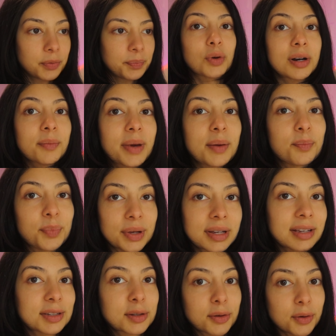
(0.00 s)
One of my
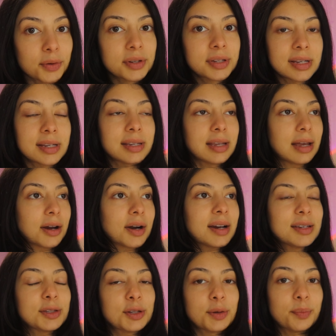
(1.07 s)
biggest goals this year
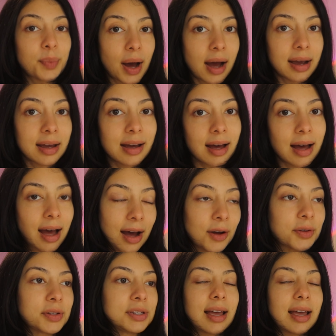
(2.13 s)
is to buy a house,